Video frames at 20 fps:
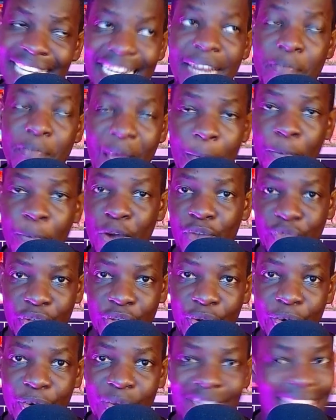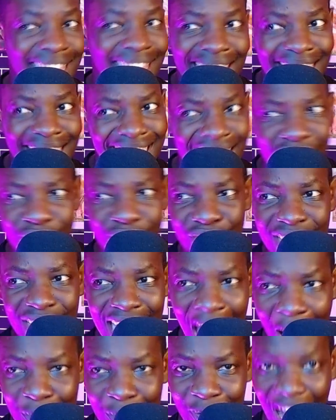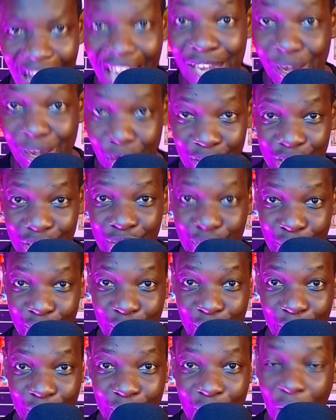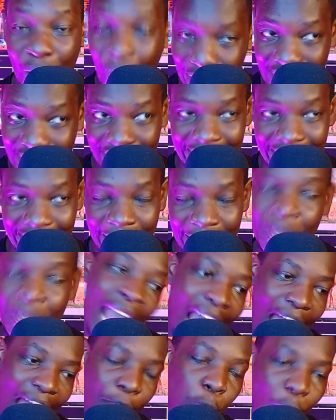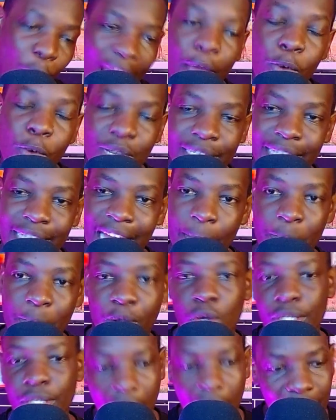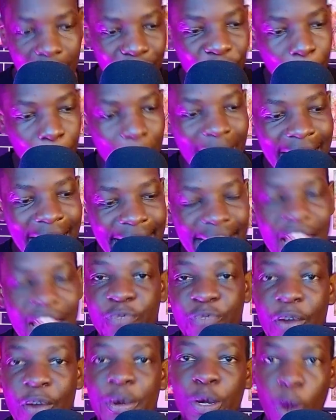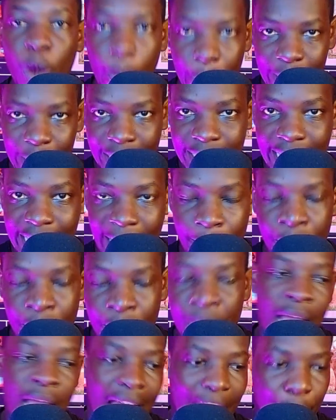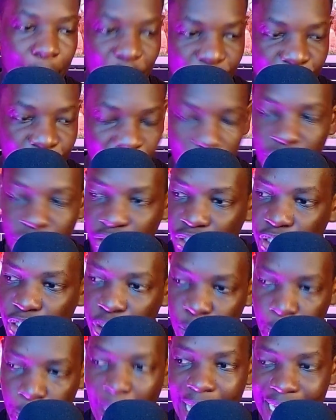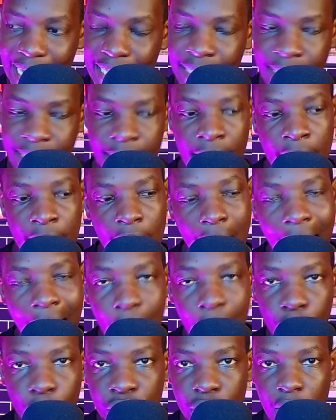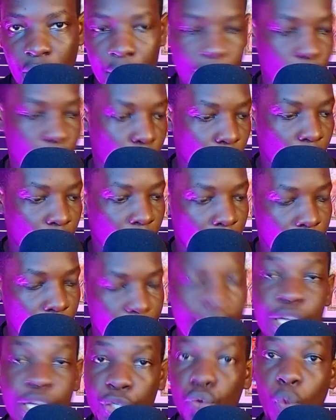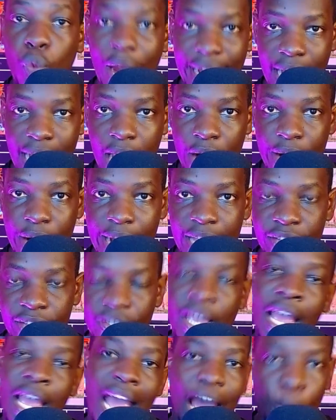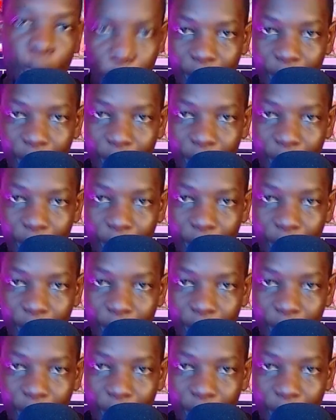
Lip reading: my preview, they didn't really have a lot to do, honestly. And why was that? Because Arsenal played a very compact game and we forced Spurs out, into wide areas. And